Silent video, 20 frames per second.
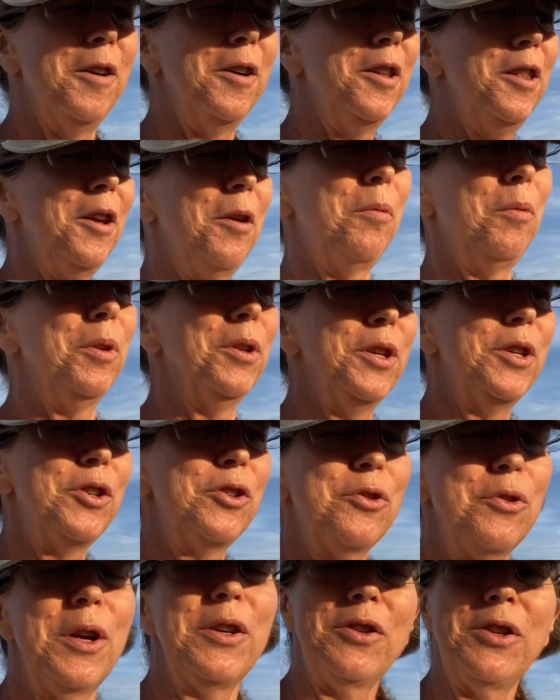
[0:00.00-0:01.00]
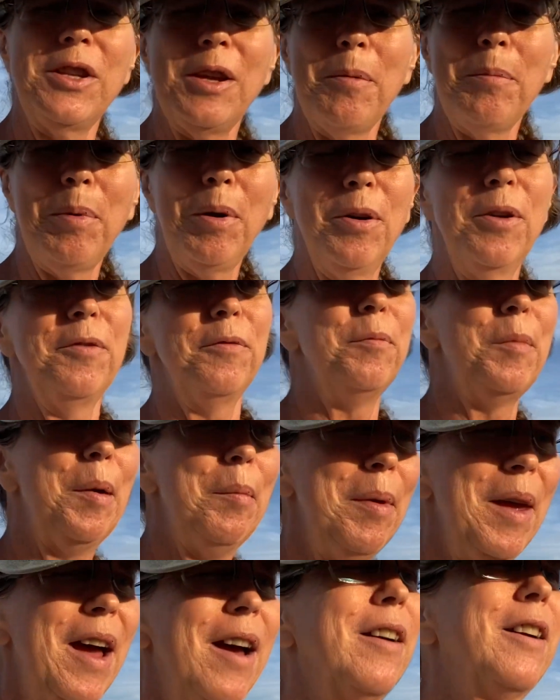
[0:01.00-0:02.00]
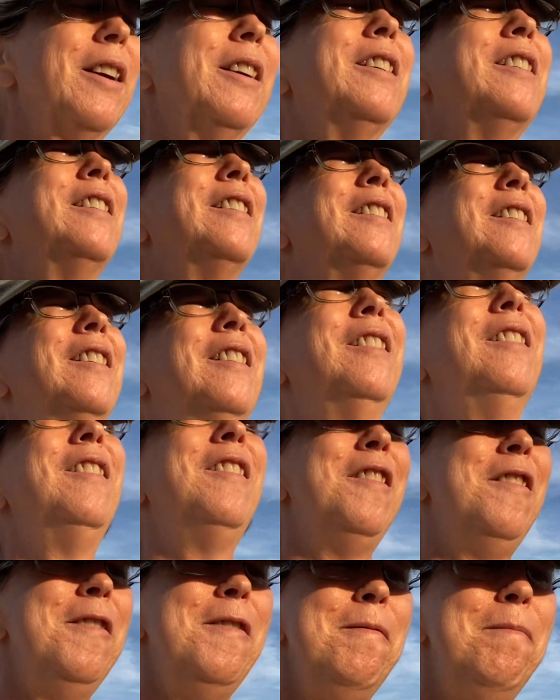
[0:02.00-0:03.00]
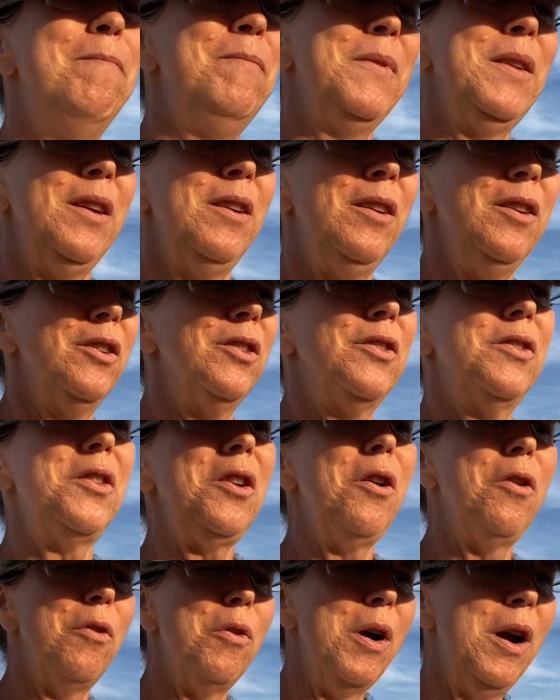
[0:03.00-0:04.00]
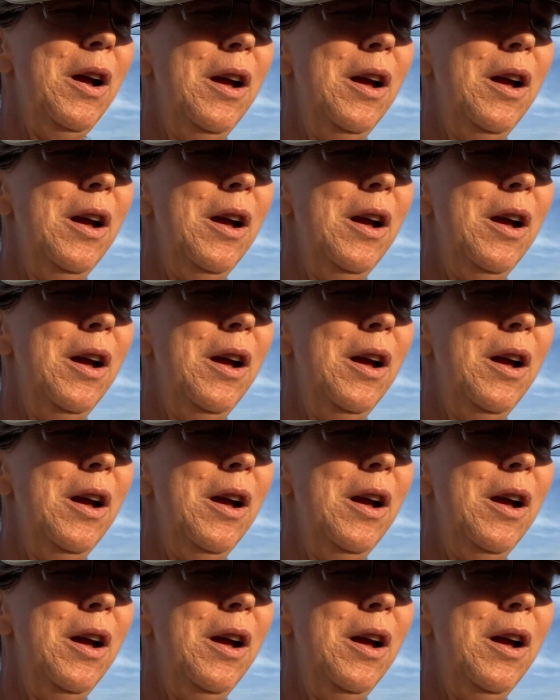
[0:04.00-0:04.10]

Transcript: that really stressed that part of my back. So